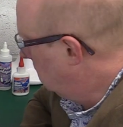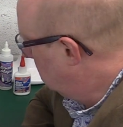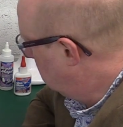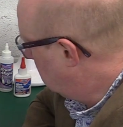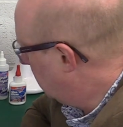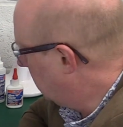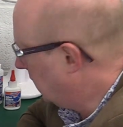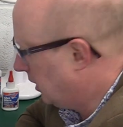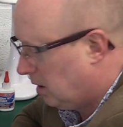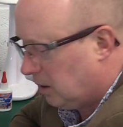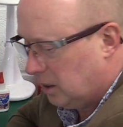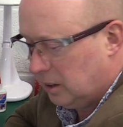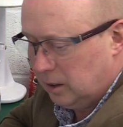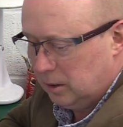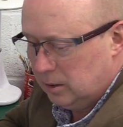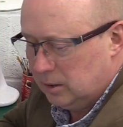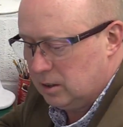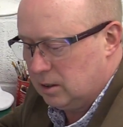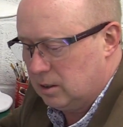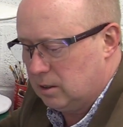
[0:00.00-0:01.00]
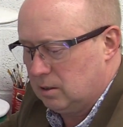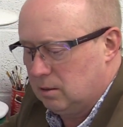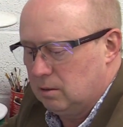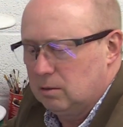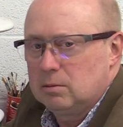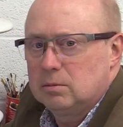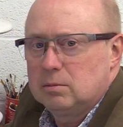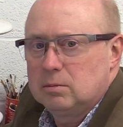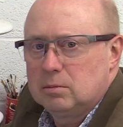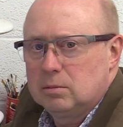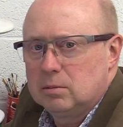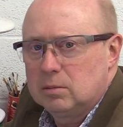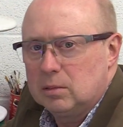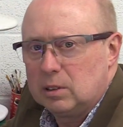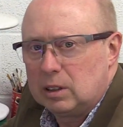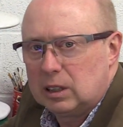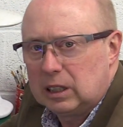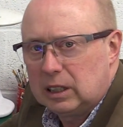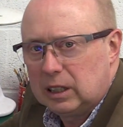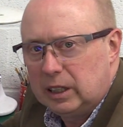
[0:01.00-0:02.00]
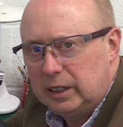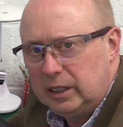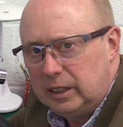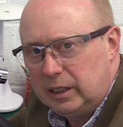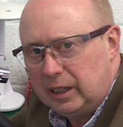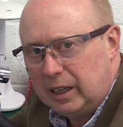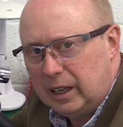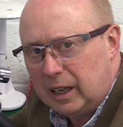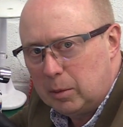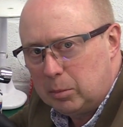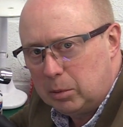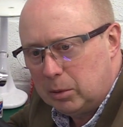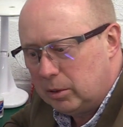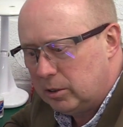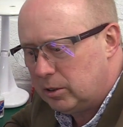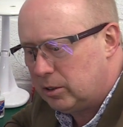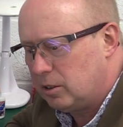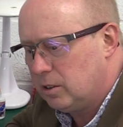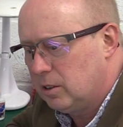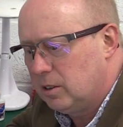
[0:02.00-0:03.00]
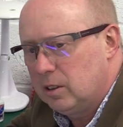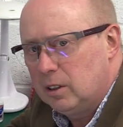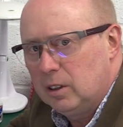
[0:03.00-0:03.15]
That includes cleaning the airbrush,